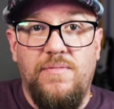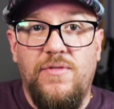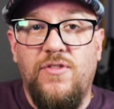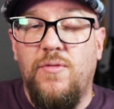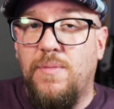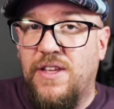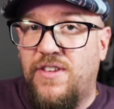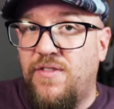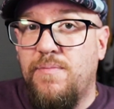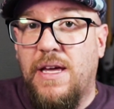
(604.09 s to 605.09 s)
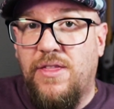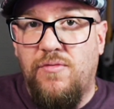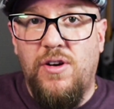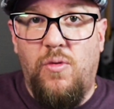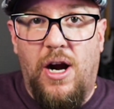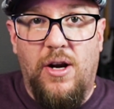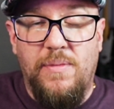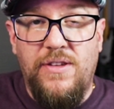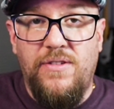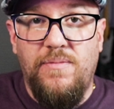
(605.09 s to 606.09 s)
So it means they've met the
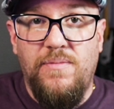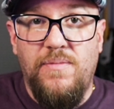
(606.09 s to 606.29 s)
requirements